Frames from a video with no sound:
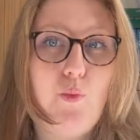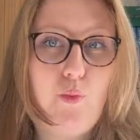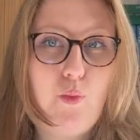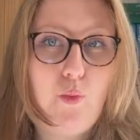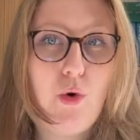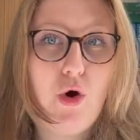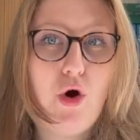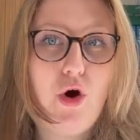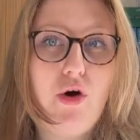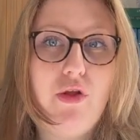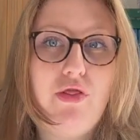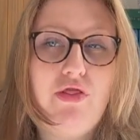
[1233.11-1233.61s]

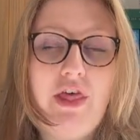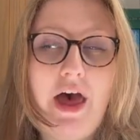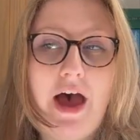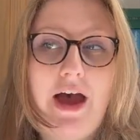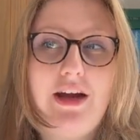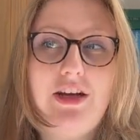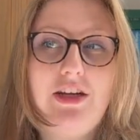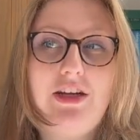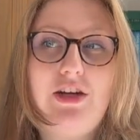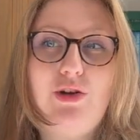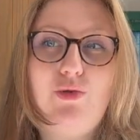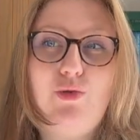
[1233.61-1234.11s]
but
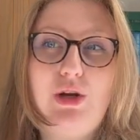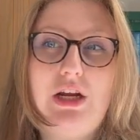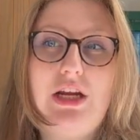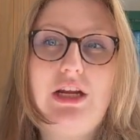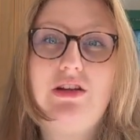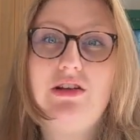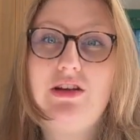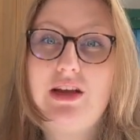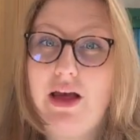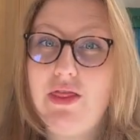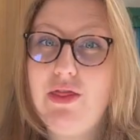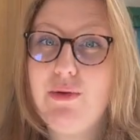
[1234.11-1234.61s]
that you need
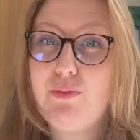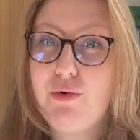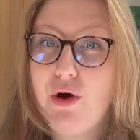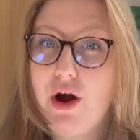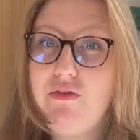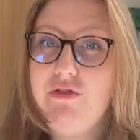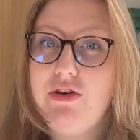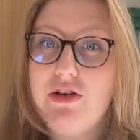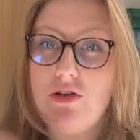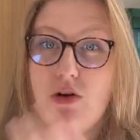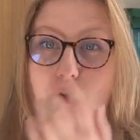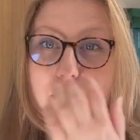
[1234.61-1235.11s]
to get the
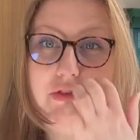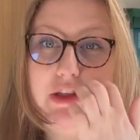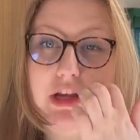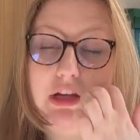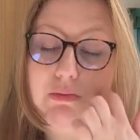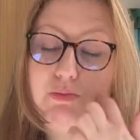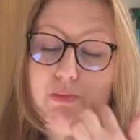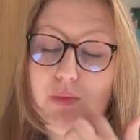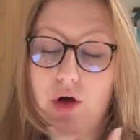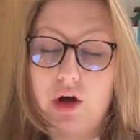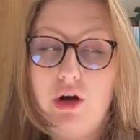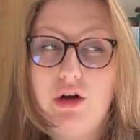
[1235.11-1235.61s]
preface of this
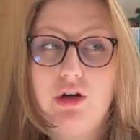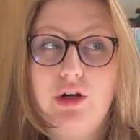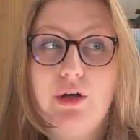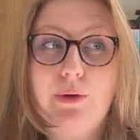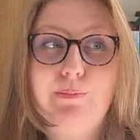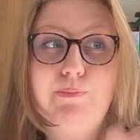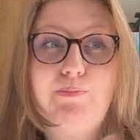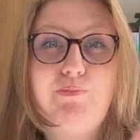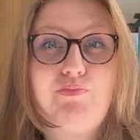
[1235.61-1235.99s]
book.